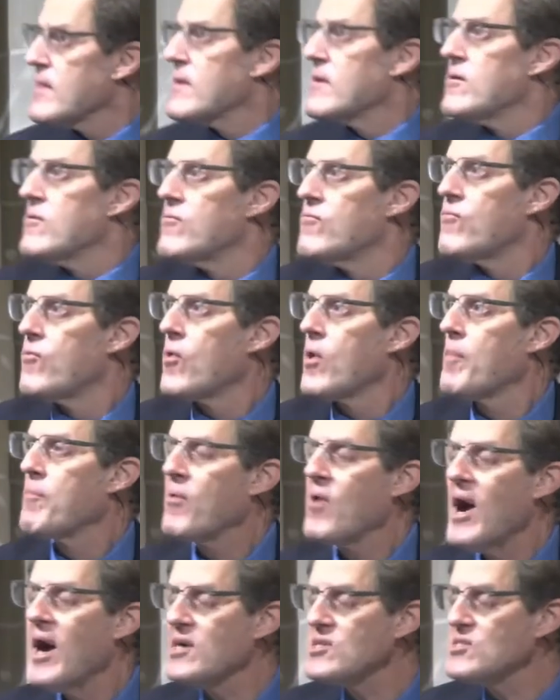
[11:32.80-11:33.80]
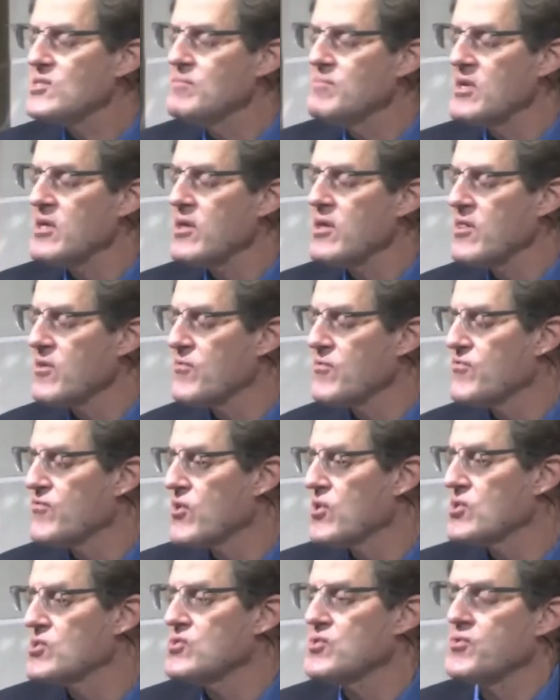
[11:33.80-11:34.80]
For approximately the
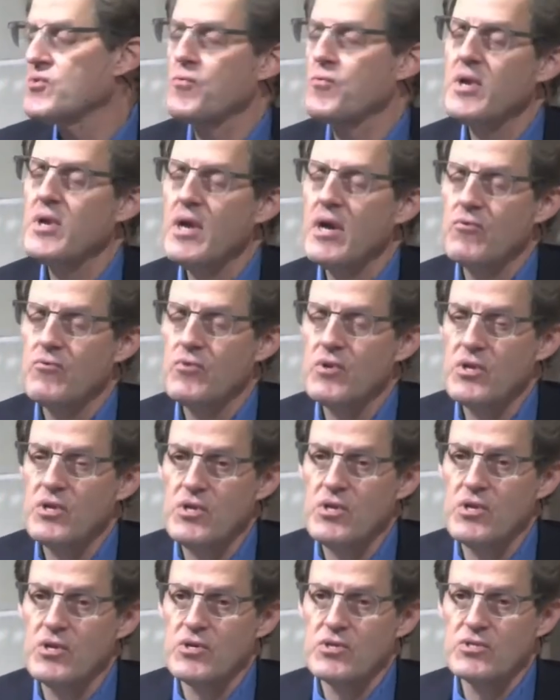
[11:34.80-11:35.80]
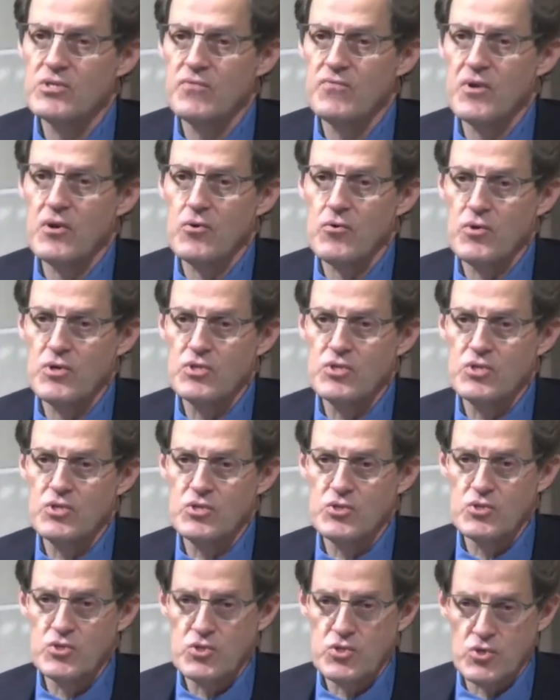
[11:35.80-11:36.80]
first 300 years of the
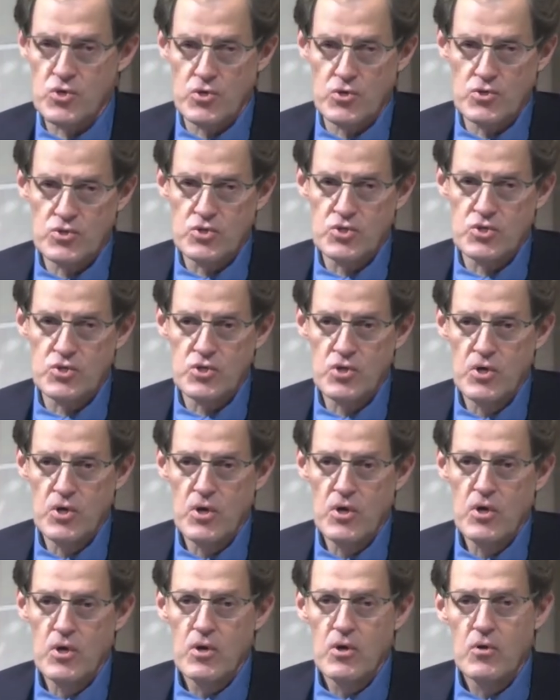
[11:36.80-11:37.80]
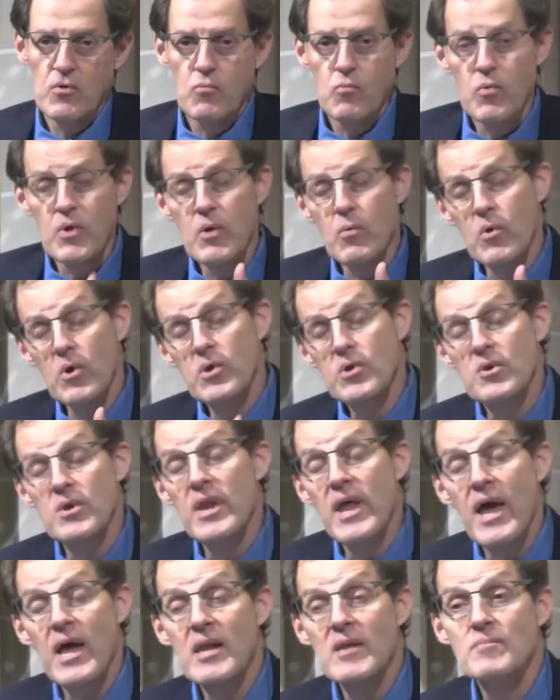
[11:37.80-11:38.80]
Christian church, we were
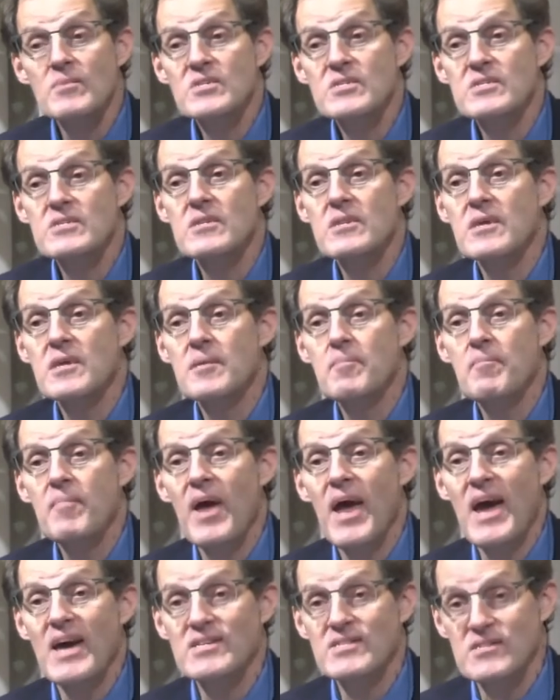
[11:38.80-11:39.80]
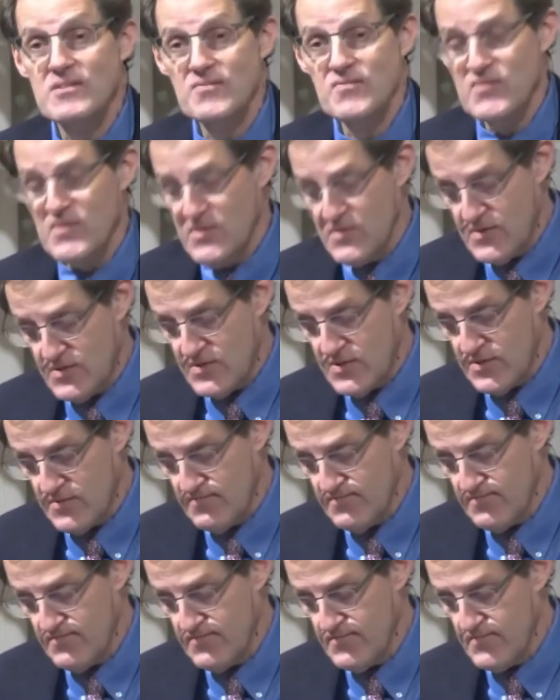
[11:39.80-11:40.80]
unanimously pacifists.
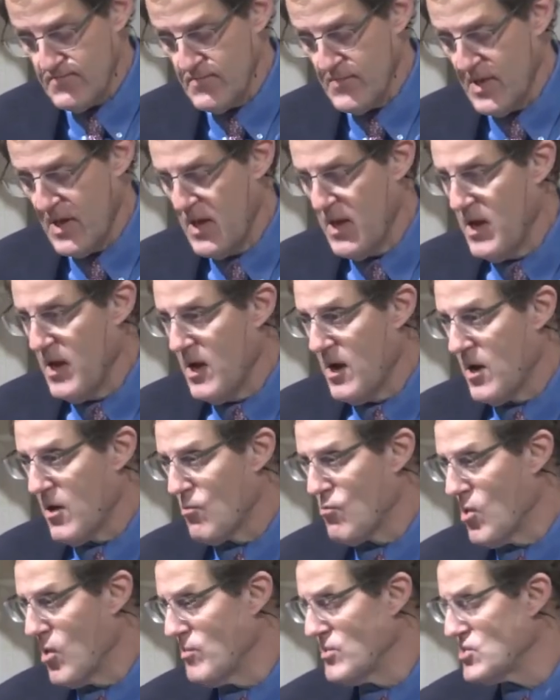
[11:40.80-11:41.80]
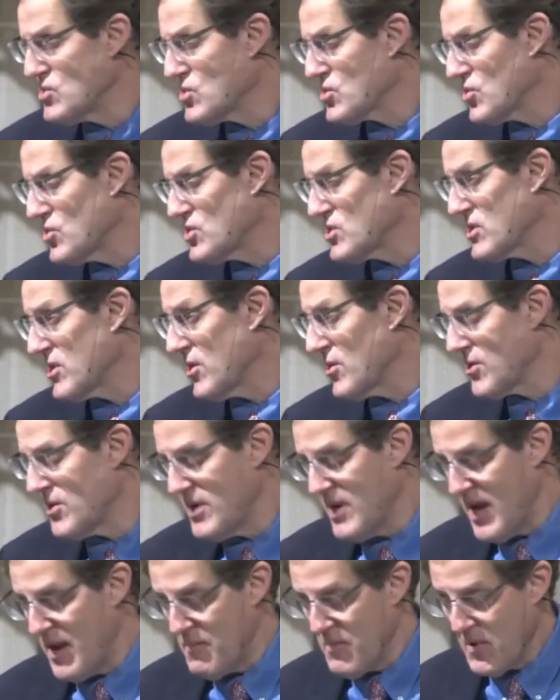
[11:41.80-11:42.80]
A Roman church leader
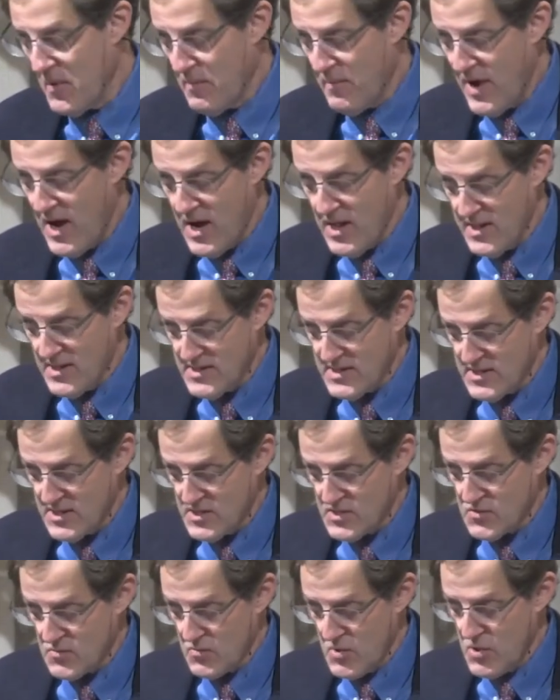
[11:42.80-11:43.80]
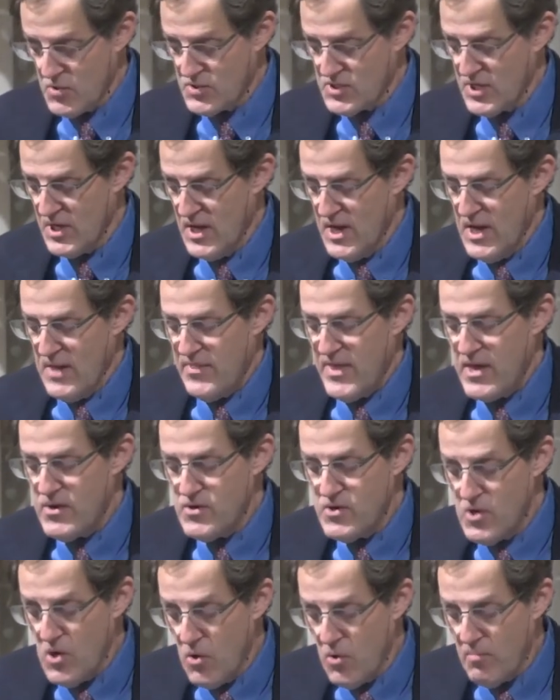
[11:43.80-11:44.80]
named Hippolytus wrote that
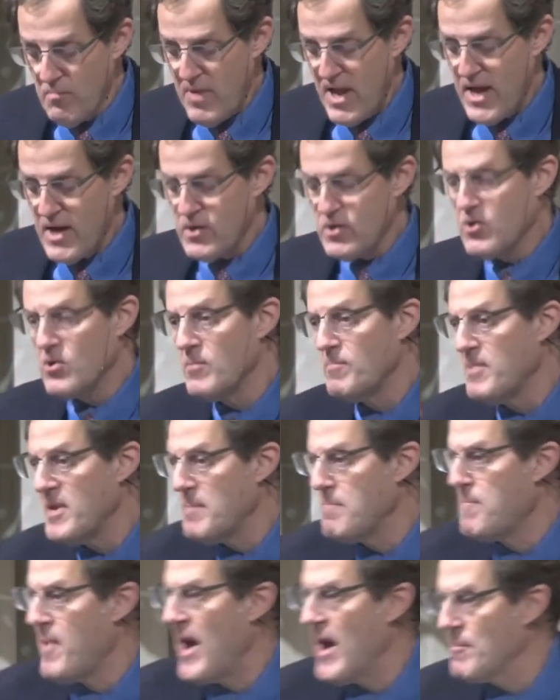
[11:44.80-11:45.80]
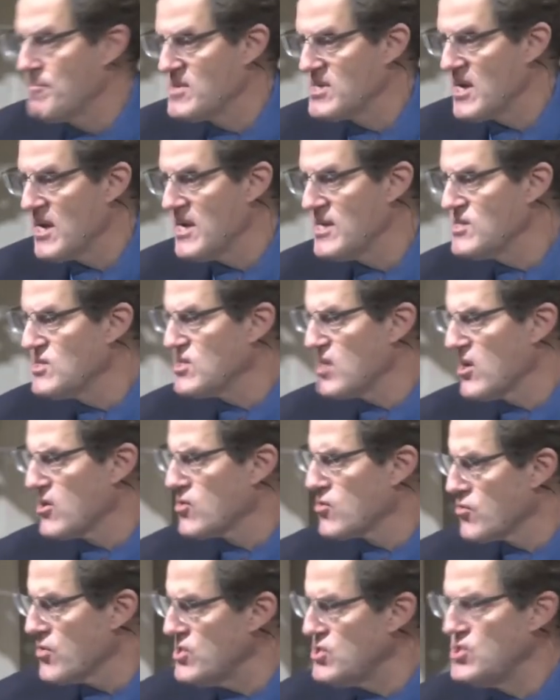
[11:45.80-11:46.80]
no man could be baptized a
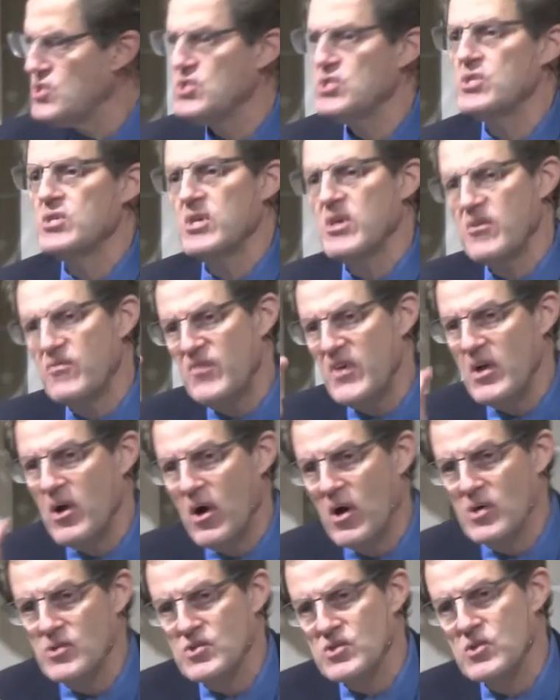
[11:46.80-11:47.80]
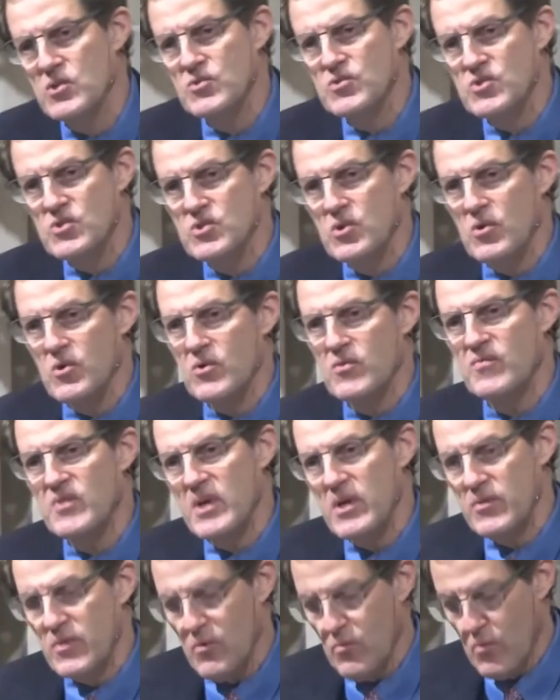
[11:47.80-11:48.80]
Christian if he also served
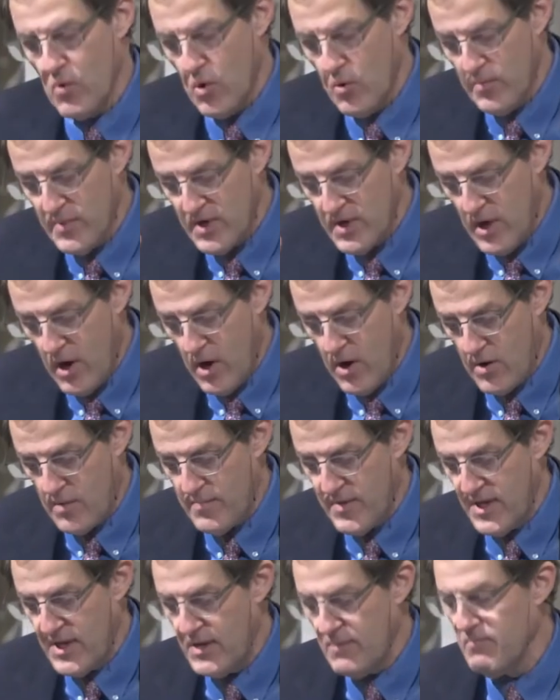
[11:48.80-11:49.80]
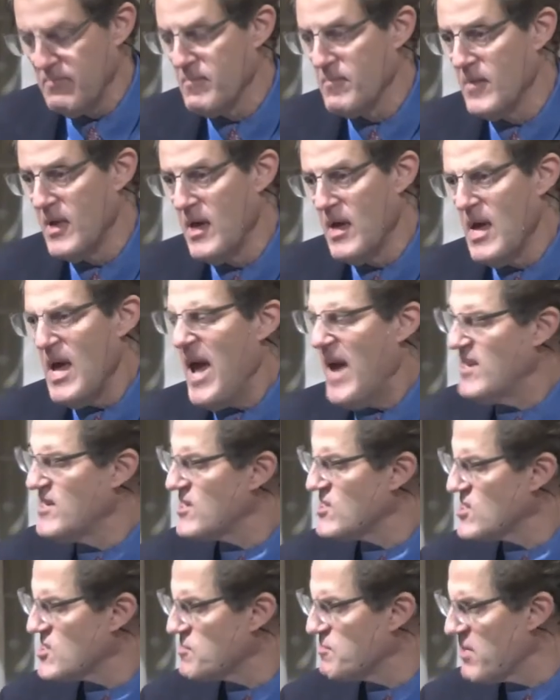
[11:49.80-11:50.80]
in the Roman army. And
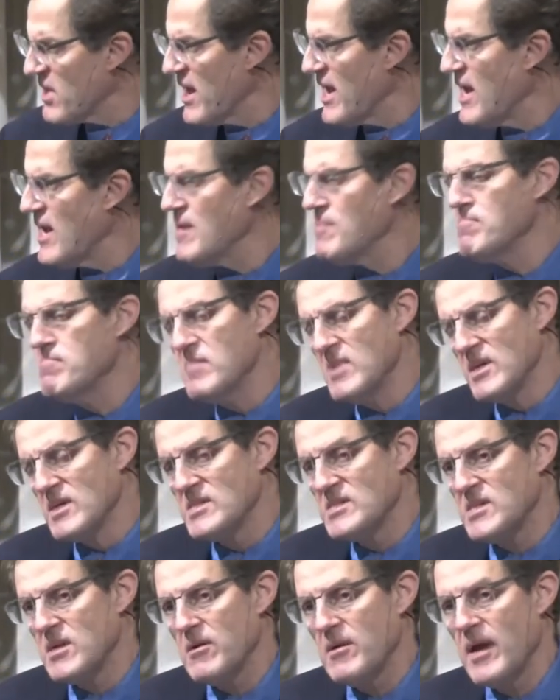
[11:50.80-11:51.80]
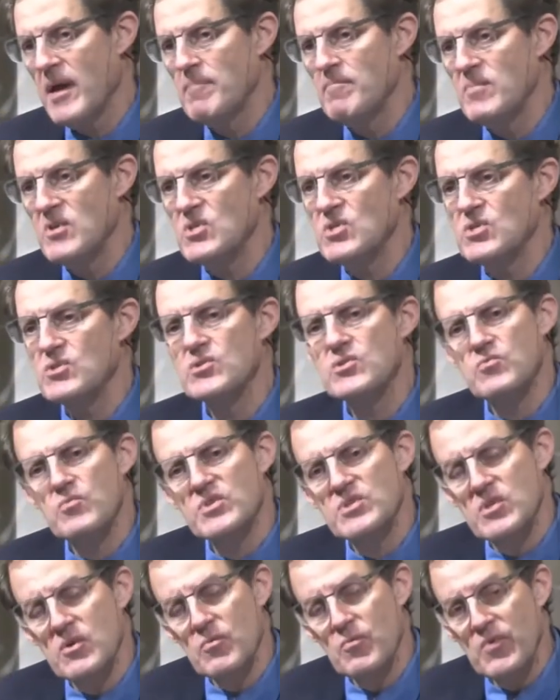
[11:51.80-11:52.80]
displaying military ambitions
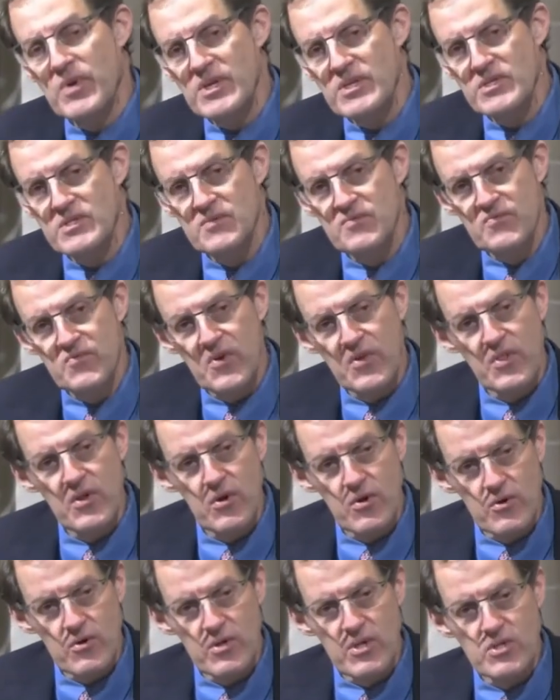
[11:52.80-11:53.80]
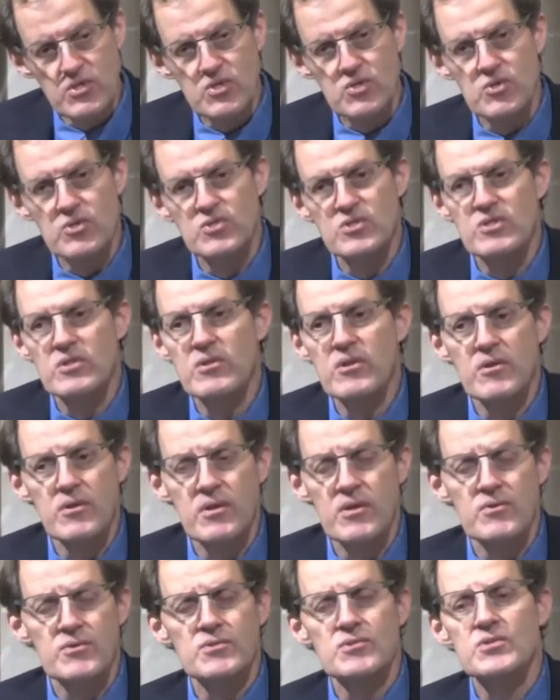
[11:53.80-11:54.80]
was a reason for the early church
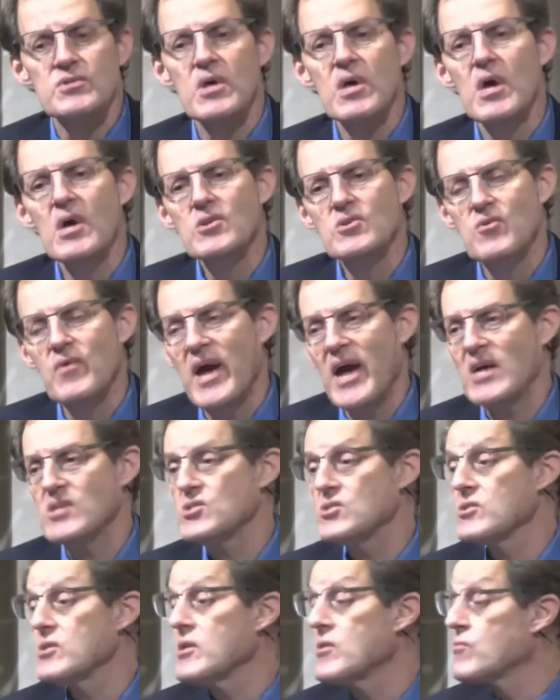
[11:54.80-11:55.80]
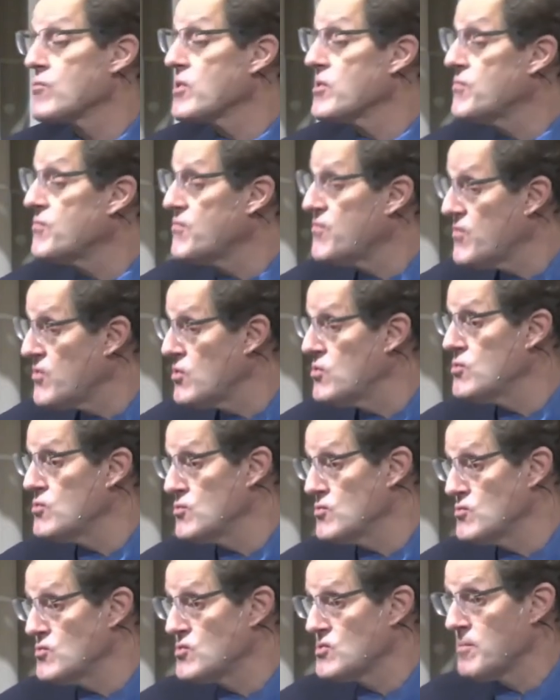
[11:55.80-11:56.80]
leaders to actually
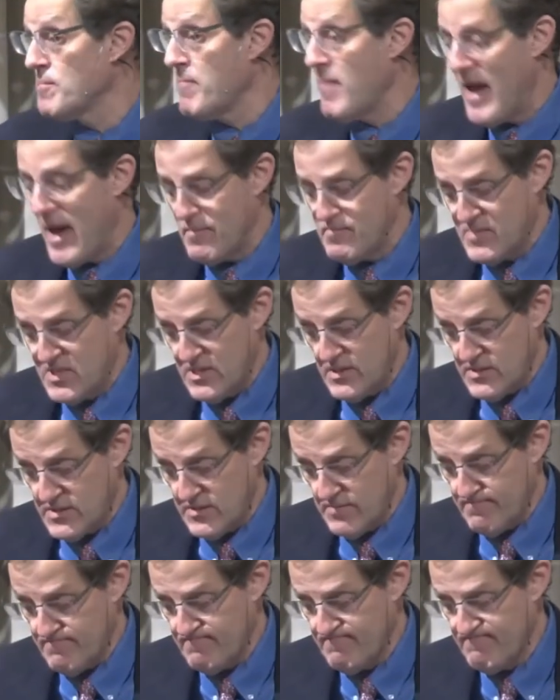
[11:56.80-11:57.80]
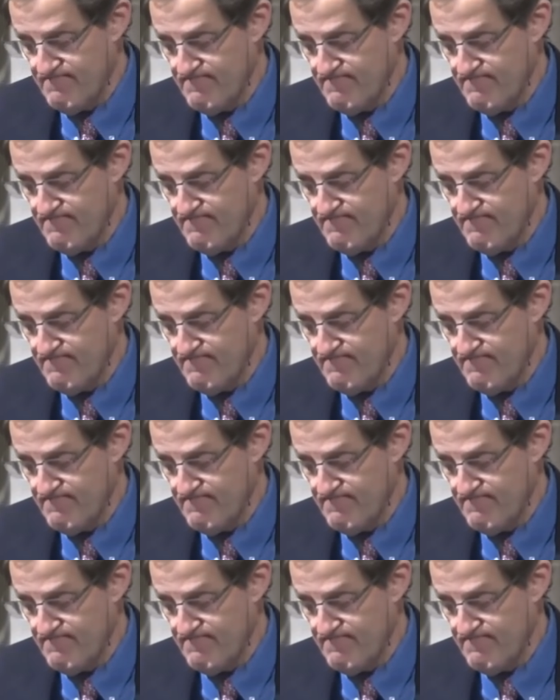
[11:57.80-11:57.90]
refuse baptism.